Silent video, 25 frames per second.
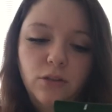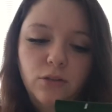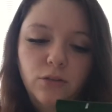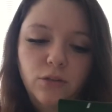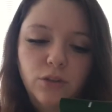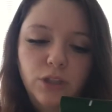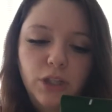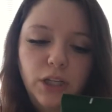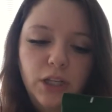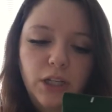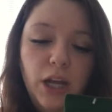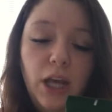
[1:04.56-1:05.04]

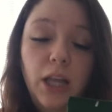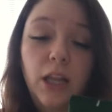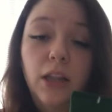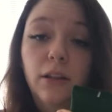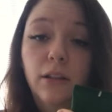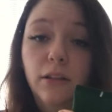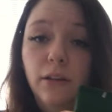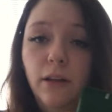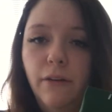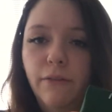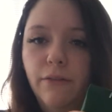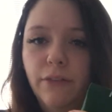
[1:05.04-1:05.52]
lotion. I
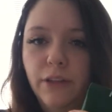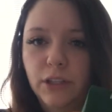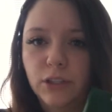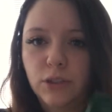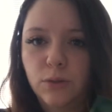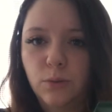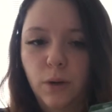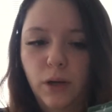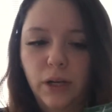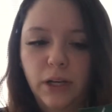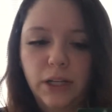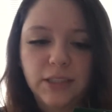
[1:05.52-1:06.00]
love
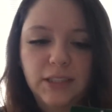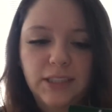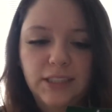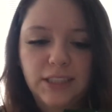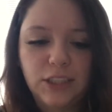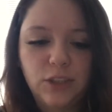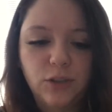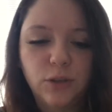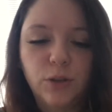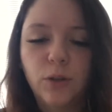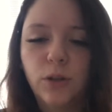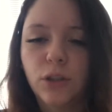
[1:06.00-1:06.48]
this one because tea
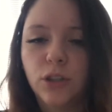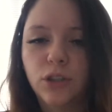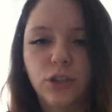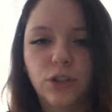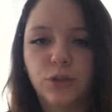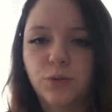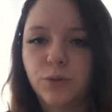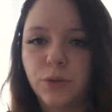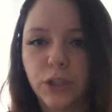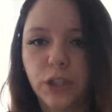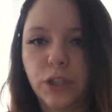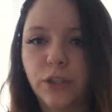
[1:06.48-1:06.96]
tree oil is
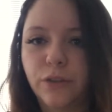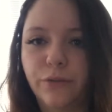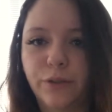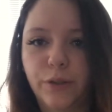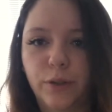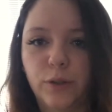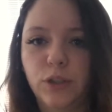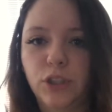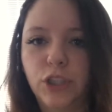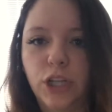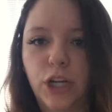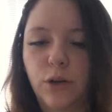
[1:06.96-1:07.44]
just really good for
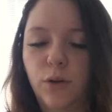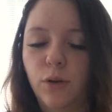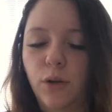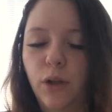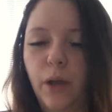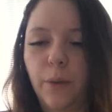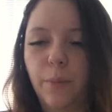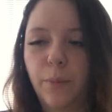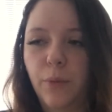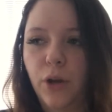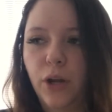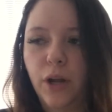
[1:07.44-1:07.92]
you in general.
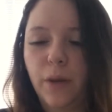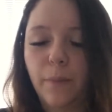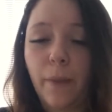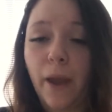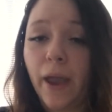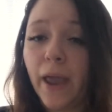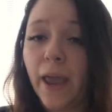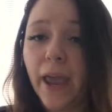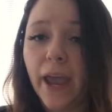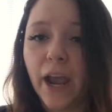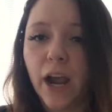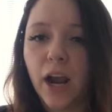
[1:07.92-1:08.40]
I put it in
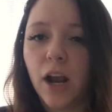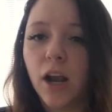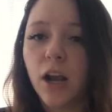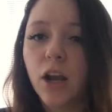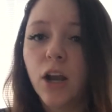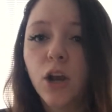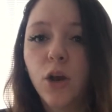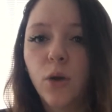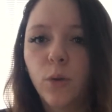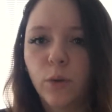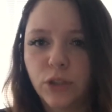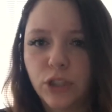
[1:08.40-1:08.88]
my hair,
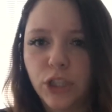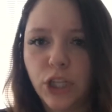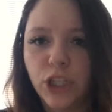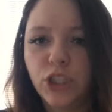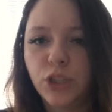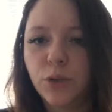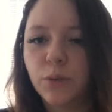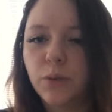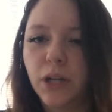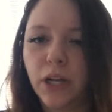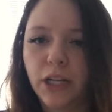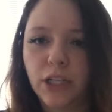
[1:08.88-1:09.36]
which I
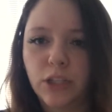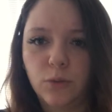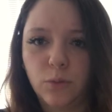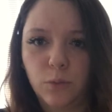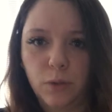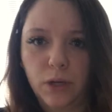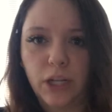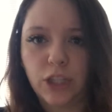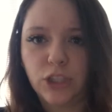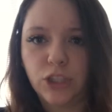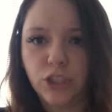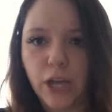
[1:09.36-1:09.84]
do
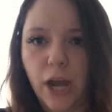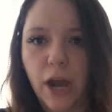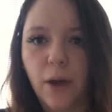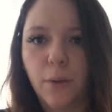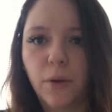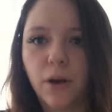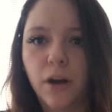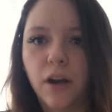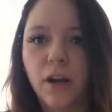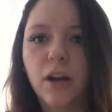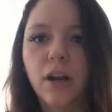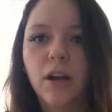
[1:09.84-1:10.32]
when I
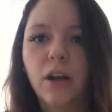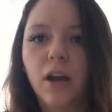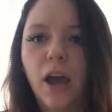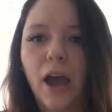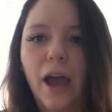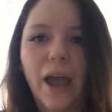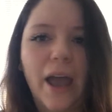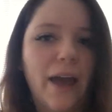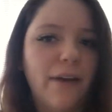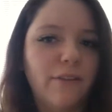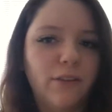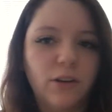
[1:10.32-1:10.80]
shower.
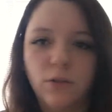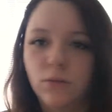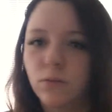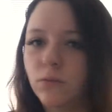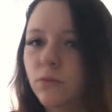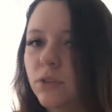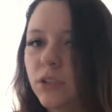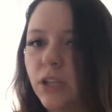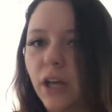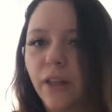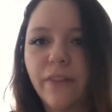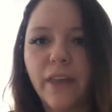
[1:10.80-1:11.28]
I
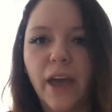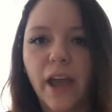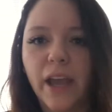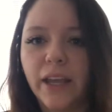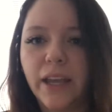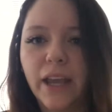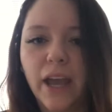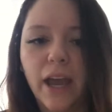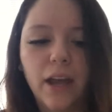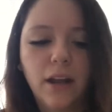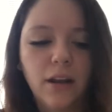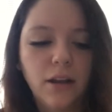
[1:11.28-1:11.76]
haven't done that
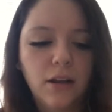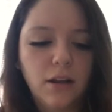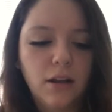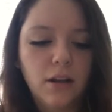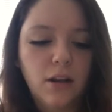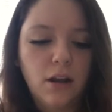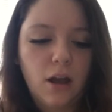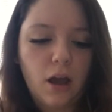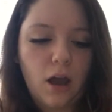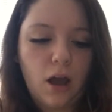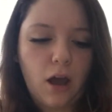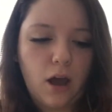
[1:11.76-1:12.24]
yet.
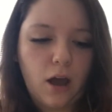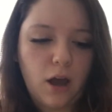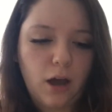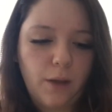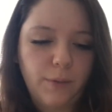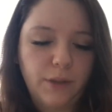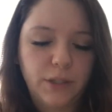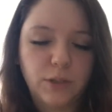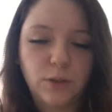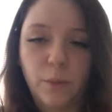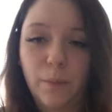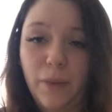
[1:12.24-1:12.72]

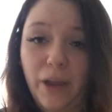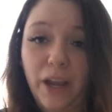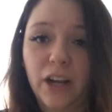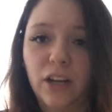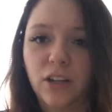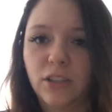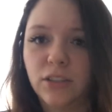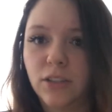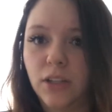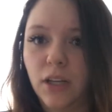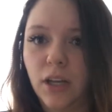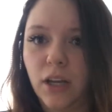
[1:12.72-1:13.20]
That's why my
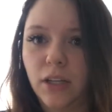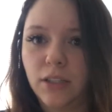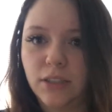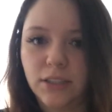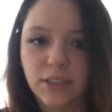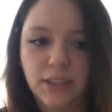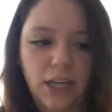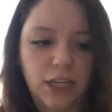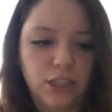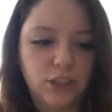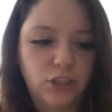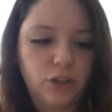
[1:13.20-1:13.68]
hair is a
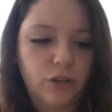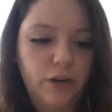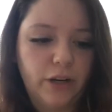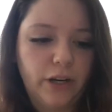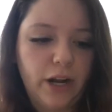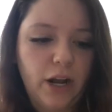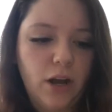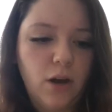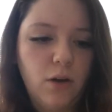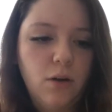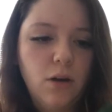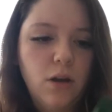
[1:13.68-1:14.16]
disaster right
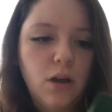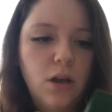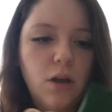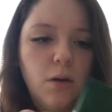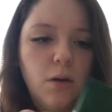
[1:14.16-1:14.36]
now.